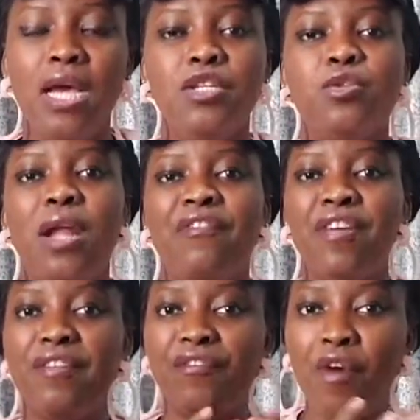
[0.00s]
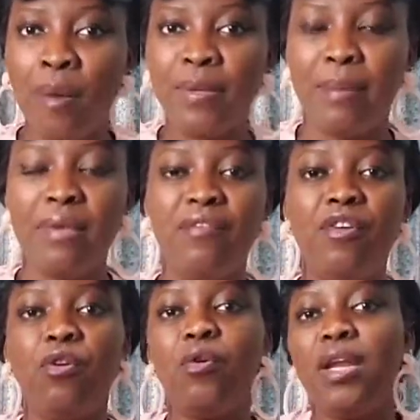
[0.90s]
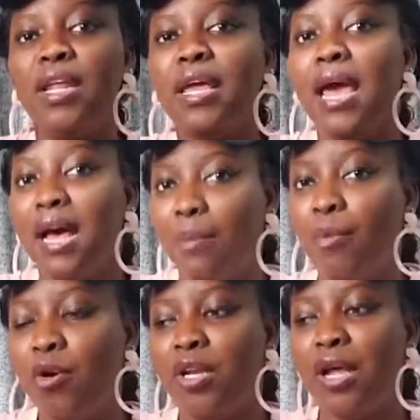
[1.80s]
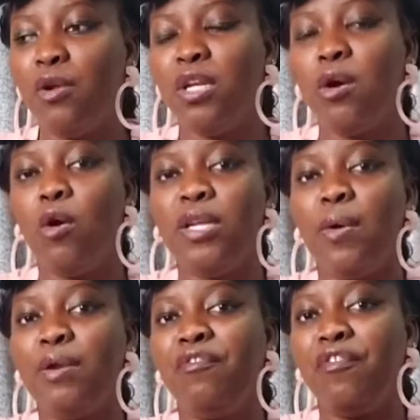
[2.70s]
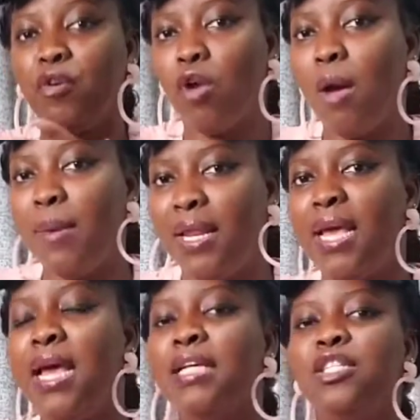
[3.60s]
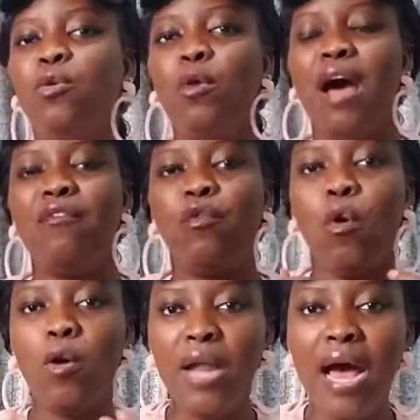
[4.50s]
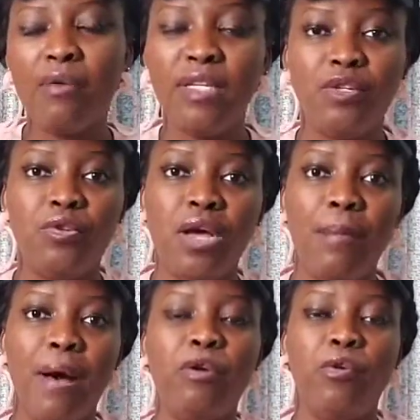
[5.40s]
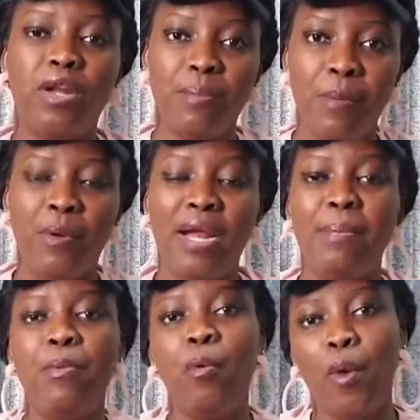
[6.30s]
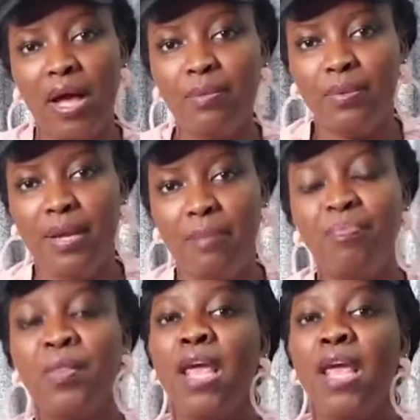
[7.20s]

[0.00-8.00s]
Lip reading: She should have informed them. If they don't really help, or they were not forthcoming, she could have gone out there to talk about other people, and people would help them.